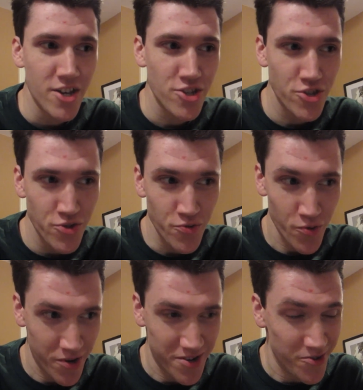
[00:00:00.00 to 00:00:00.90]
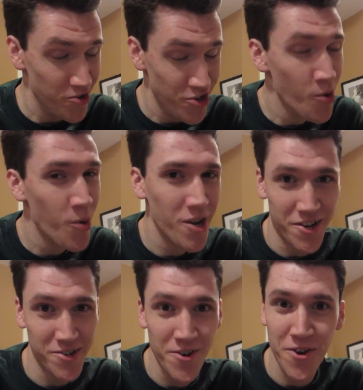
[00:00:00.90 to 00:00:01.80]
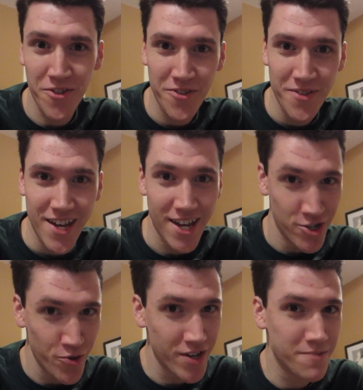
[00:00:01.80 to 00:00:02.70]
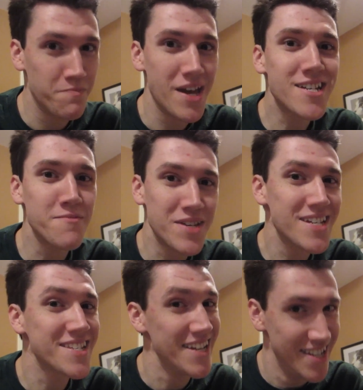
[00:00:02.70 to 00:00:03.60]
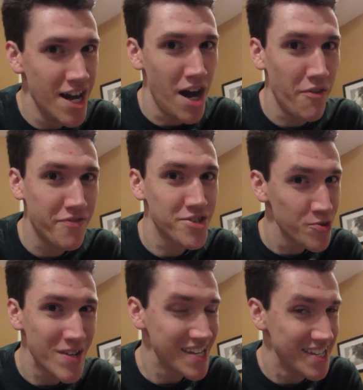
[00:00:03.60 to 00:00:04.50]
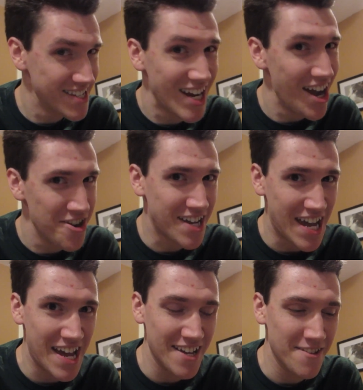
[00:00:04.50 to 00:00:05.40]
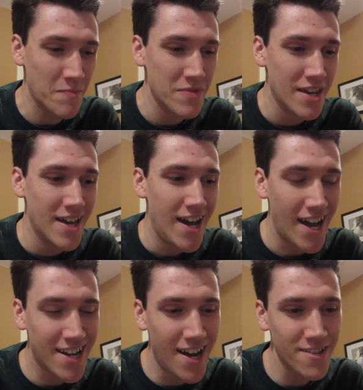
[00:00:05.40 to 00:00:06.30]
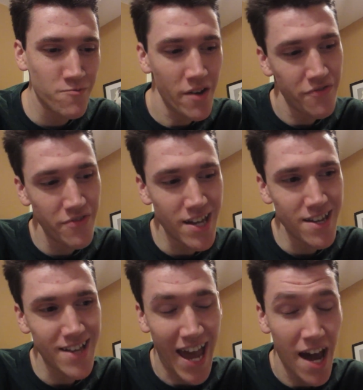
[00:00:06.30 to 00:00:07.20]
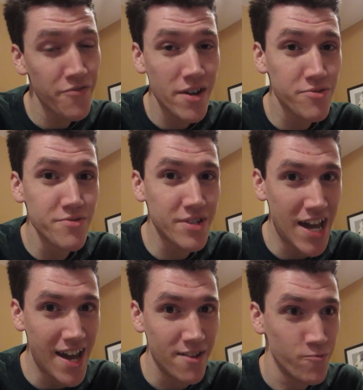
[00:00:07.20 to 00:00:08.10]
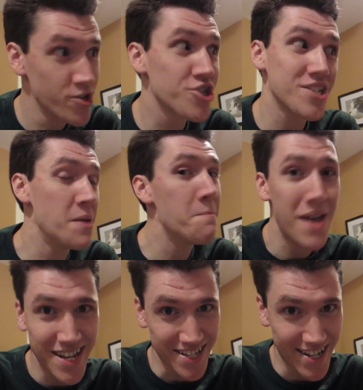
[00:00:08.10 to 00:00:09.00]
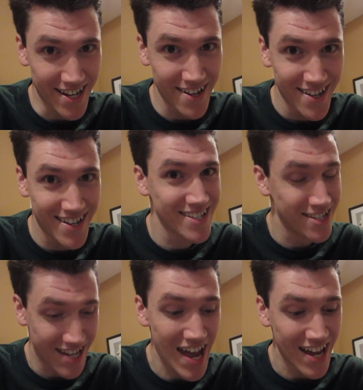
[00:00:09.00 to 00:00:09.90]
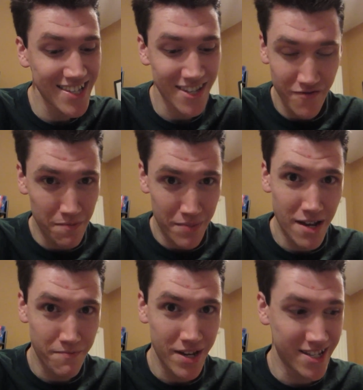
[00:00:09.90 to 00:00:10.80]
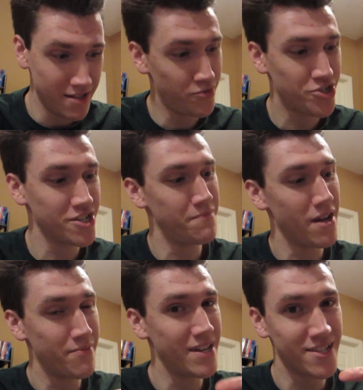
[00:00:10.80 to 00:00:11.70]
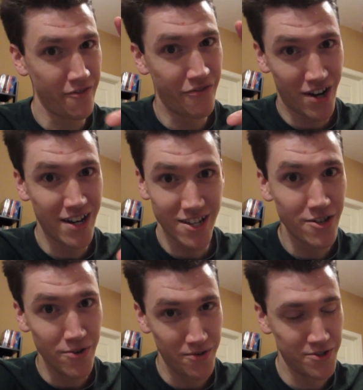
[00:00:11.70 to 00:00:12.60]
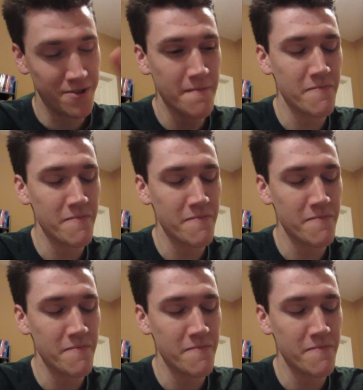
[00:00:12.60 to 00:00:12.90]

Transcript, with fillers: You, or no one on earth, enjoys baked beans enough to eat an entire can. I got roughly halfway through the can, which is amazing, because cans of the baked beans, the Bush's baked beans, are frickin' huge.